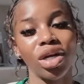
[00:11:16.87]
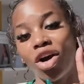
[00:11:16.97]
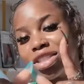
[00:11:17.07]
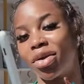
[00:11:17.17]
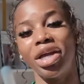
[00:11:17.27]
We're
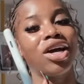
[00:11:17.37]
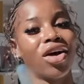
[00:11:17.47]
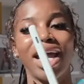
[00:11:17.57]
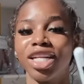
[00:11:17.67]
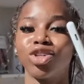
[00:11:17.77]
going we're
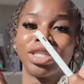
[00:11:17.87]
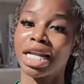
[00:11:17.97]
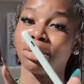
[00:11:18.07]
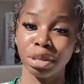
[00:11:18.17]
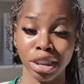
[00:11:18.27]
gonna get into
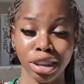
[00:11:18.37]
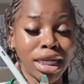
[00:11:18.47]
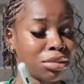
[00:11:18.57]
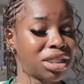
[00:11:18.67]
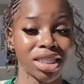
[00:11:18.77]
ChatGPT.
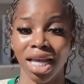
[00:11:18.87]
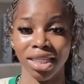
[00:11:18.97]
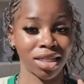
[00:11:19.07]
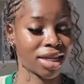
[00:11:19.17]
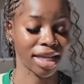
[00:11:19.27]
ChatGPT is
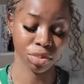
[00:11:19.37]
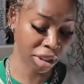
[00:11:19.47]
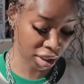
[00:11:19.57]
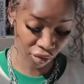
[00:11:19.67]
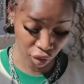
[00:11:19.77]
like the next
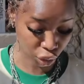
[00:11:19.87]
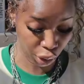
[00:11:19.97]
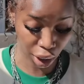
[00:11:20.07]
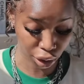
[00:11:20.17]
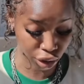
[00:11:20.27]
big thing for
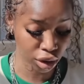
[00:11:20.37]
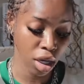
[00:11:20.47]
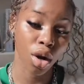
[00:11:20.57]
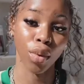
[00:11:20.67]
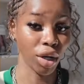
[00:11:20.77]
creators.
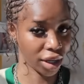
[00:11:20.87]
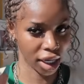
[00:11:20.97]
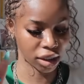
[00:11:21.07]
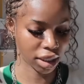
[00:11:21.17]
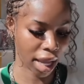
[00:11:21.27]
We're gonna
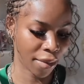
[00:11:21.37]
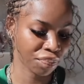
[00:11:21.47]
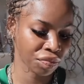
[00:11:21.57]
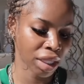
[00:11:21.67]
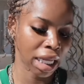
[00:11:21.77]
get into
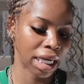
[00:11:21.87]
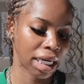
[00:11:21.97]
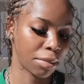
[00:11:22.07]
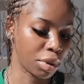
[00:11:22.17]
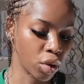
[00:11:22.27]
that.
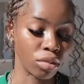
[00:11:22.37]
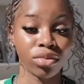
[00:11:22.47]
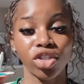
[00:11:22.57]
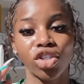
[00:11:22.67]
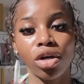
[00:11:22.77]

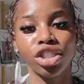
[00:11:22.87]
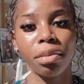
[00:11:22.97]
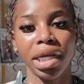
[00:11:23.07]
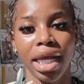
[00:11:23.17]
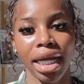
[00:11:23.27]
Boom,
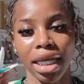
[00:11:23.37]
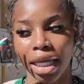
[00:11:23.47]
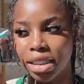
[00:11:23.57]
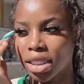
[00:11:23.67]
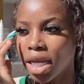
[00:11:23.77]
social media
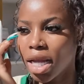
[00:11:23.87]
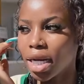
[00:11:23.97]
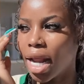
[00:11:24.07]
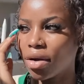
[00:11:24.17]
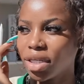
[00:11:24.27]
kits.
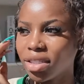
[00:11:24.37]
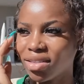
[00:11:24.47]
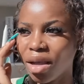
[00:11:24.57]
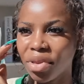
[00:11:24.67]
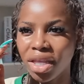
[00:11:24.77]
Now, this
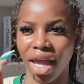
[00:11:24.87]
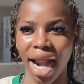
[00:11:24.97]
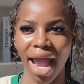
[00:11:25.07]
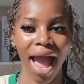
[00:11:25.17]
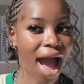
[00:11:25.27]
is something
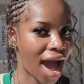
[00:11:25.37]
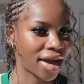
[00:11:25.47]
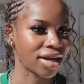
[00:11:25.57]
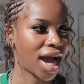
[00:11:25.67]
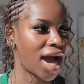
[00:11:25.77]
that I
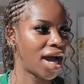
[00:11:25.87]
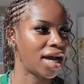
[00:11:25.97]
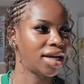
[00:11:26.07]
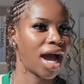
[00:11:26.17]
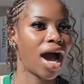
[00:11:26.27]
had
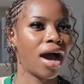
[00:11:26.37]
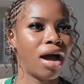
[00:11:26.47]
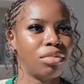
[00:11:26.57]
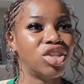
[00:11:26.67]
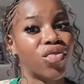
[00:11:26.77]
and
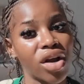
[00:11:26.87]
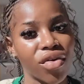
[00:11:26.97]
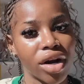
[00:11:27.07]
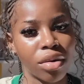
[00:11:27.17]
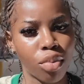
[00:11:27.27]
um, it's very,
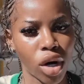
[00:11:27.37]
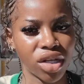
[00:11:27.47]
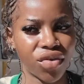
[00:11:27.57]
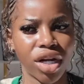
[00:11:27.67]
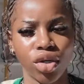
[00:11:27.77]
very
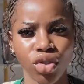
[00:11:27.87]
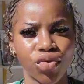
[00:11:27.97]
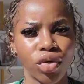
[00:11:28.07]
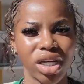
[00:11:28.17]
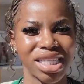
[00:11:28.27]
important, it's very
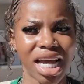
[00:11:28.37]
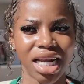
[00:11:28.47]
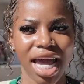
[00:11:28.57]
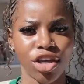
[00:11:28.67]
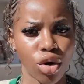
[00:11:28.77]
useful. It's
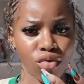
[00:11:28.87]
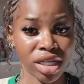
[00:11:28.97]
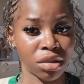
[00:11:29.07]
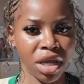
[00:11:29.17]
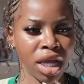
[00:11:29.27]
kind of like your
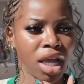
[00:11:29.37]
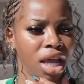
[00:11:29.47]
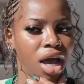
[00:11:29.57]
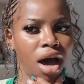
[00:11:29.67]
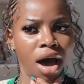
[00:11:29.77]
resume.
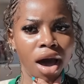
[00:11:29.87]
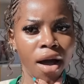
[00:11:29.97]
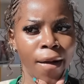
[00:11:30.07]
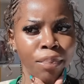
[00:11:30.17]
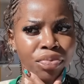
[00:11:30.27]

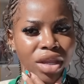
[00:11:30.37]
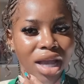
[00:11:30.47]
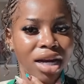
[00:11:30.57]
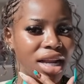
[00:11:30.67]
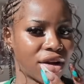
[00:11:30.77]
Um,
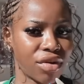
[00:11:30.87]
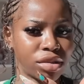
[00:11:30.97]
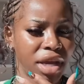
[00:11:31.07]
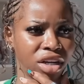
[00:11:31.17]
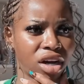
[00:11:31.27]
kind of like a
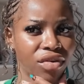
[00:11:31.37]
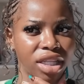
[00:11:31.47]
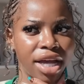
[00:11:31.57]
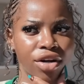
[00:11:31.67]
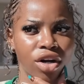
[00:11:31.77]
resume and a cover
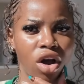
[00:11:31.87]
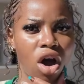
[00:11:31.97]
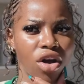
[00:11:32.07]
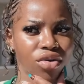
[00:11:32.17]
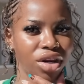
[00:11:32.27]
letter
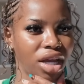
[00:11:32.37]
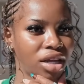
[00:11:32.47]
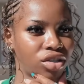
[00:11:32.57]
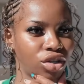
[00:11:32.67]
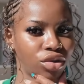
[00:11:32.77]
all you
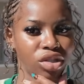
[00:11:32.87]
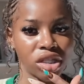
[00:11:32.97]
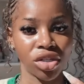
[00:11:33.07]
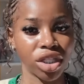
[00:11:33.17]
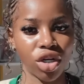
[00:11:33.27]
need to do is
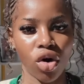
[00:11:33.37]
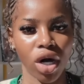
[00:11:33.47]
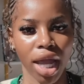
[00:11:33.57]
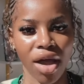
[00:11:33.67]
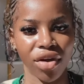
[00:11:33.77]
literally go
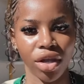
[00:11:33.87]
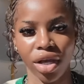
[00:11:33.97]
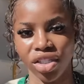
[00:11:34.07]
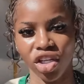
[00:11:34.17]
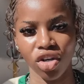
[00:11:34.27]
on canva you
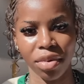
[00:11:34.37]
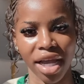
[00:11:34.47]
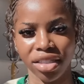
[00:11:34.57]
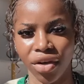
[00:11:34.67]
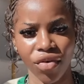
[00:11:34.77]
can search up
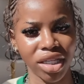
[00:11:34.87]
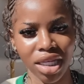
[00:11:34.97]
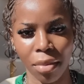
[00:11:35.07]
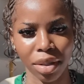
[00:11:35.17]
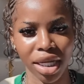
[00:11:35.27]
like different
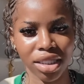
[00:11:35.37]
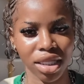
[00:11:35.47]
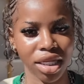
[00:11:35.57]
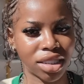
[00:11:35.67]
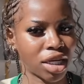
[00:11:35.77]

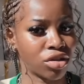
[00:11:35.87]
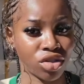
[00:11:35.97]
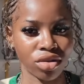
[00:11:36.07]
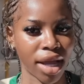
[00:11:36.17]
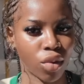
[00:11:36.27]
templates it
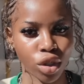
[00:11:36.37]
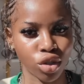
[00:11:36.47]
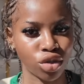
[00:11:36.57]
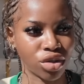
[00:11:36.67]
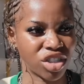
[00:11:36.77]
tells you like what
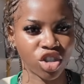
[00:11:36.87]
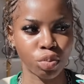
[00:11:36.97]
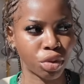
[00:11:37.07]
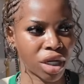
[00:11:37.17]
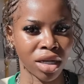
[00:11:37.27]
to do you can
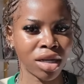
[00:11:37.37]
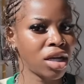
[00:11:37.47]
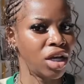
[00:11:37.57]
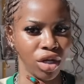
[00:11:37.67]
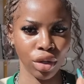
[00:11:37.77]
just put in
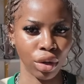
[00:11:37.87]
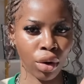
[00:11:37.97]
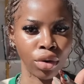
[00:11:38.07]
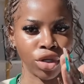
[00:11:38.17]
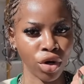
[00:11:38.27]
you
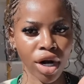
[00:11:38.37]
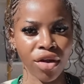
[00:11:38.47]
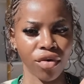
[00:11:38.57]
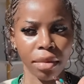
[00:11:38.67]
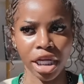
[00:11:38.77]
know your
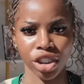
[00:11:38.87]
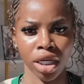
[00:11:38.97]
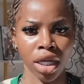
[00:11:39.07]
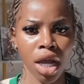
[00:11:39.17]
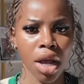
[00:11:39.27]

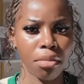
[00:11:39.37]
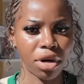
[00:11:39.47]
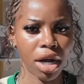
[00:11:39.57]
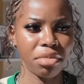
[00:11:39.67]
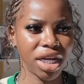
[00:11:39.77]
information
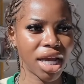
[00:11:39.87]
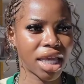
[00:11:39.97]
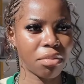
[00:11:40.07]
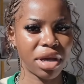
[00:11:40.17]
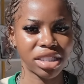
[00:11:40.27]
but media
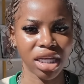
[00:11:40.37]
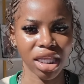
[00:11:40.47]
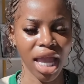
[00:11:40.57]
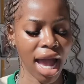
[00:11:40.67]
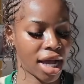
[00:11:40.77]
kit
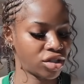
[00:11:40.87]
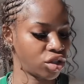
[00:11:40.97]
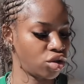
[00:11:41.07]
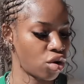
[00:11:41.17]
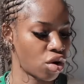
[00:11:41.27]
basically
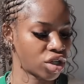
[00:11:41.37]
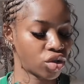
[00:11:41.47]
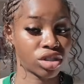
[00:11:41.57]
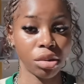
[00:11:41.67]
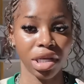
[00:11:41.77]
has your
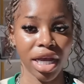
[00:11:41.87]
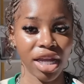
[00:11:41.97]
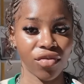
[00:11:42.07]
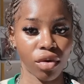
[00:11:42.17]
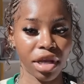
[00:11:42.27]
social media
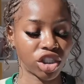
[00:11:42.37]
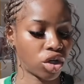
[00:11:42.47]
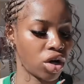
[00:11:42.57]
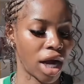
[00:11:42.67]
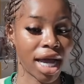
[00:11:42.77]

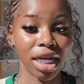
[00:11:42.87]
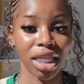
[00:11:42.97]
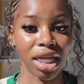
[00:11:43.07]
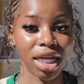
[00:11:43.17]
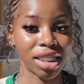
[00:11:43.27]
information your
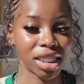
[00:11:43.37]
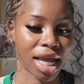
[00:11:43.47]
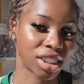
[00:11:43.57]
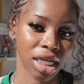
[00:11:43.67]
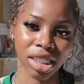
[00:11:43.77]
analytics
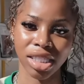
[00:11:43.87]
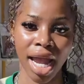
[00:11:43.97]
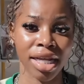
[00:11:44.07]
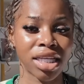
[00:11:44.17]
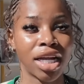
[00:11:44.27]
slash
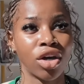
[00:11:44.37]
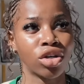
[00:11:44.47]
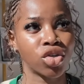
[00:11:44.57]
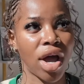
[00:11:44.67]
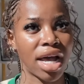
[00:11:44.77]
insights and it
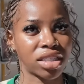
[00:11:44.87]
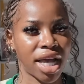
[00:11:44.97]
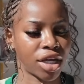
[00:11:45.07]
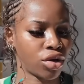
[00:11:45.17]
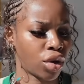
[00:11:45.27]
also has
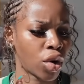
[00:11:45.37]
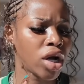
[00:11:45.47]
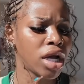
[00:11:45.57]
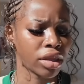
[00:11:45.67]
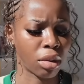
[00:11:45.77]
like you know
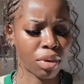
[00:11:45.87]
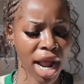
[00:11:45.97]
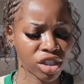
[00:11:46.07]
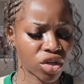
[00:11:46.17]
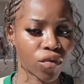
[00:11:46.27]
the
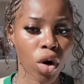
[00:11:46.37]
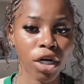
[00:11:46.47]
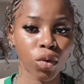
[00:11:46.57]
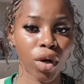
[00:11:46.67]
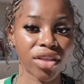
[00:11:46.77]
brands you've
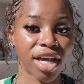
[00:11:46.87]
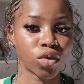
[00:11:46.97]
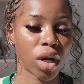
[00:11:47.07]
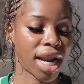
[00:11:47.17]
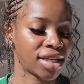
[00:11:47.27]
worked with
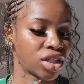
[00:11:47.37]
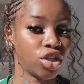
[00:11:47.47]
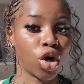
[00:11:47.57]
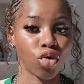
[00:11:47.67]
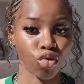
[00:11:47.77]
as well as
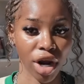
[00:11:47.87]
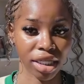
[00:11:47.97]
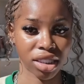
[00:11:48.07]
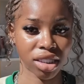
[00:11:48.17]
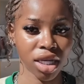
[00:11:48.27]
your
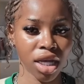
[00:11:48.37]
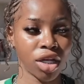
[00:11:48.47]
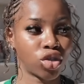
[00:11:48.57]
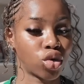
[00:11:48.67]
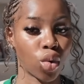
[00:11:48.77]
rates
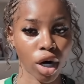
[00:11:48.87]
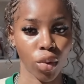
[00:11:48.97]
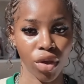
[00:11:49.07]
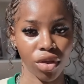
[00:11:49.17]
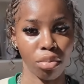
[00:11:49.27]
to
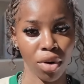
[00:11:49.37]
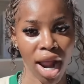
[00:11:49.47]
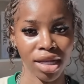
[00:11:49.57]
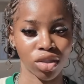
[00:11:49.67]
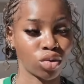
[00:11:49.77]
work with
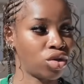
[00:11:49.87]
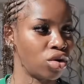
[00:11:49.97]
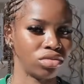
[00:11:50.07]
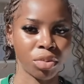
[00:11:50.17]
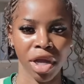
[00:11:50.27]
brands, you
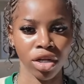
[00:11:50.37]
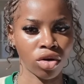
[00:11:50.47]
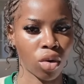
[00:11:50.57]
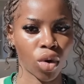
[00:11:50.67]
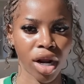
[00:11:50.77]
know,
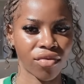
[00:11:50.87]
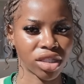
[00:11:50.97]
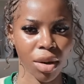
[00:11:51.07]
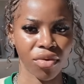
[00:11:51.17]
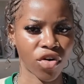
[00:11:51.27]
depending on whatever
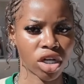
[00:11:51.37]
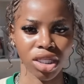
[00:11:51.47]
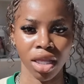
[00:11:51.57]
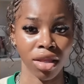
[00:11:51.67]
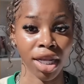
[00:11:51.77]
type of
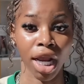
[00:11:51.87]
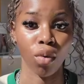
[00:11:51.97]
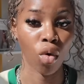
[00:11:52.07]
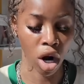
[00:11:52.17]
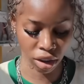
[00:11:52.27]
content that they
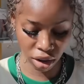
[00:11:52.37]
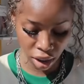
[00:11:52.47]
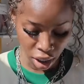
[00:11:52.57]
want.